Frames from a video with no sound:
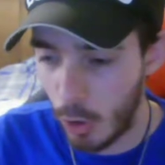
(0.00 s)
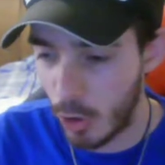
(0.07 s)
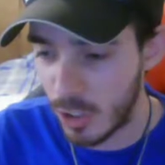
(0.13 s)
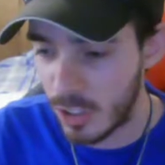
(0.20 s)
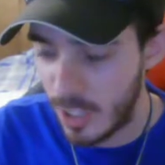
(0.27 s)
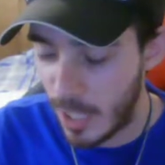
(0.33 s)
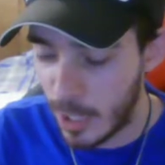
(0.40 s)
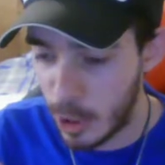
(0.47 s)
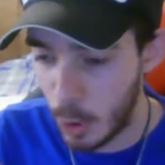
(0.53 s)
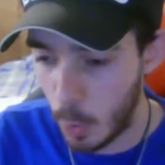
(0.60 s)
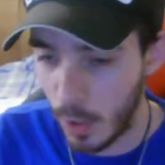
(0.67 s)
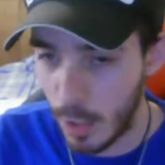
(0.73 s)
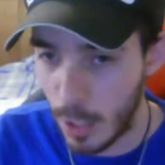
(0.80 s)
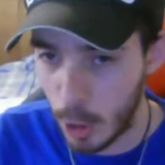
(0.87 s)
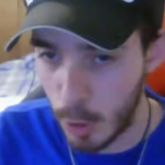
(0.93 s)

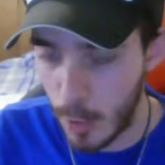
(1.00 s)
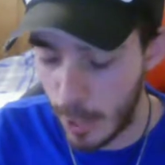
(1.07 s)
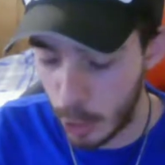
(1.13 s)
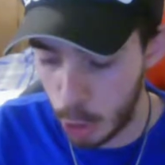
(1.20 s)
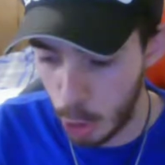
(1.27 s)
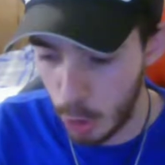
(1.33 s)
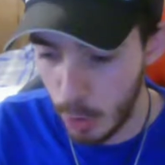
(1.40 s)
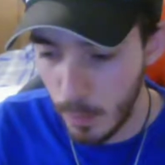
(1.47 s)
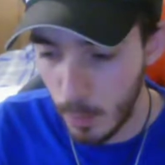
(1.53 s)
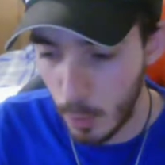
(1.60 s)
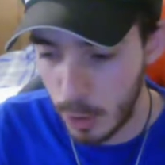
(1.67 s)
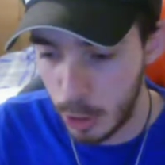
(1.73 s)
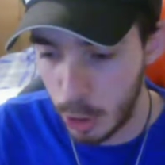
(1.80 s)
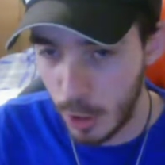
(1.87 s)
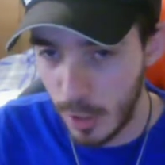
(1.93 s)
sexual attraction,
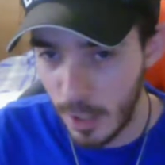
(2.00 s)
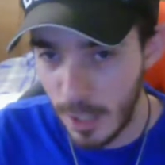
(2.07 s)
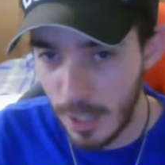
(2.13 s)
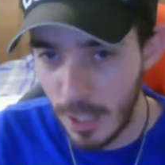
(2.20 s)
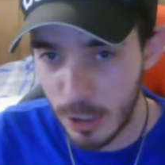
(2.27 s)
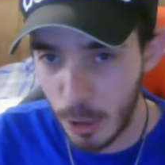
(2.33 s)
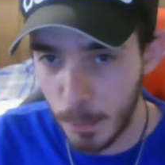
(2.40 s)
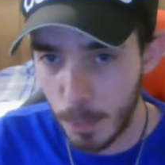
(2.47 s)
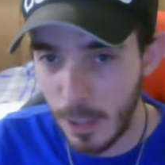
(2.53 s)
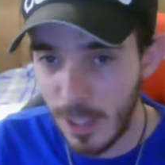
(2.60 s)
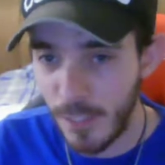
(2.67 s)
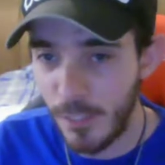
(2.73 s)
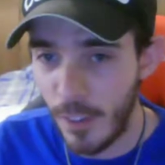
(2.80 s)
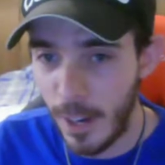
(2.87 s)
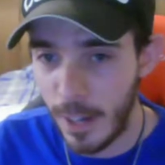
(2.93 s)
which is
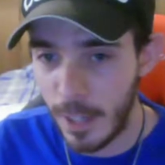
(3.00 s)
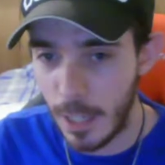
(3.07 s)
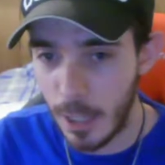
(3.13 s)
completely fine.